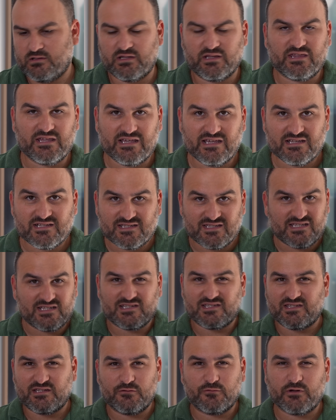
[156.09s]
The thing is, this
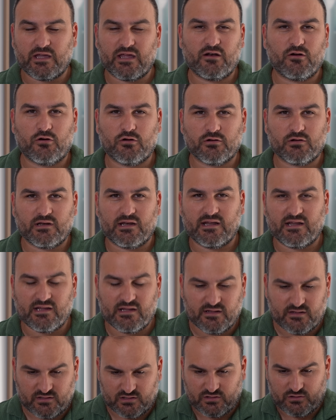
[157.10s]
still cannot
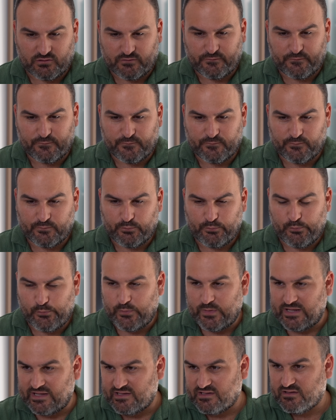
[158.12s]
sort of
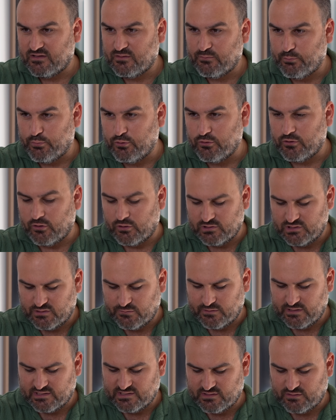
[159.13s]
be put onto
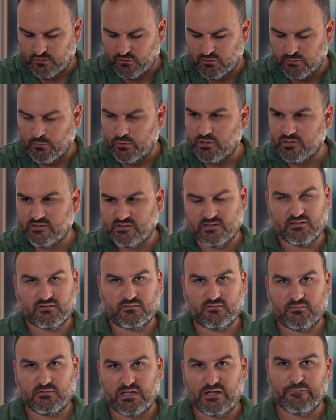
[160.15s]
an external monitor
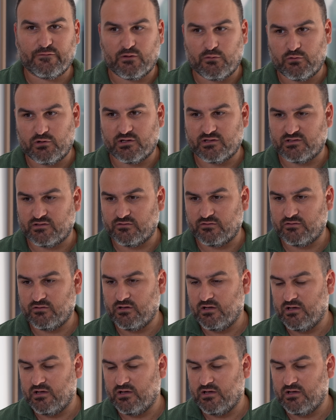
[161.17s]
if I wanted to.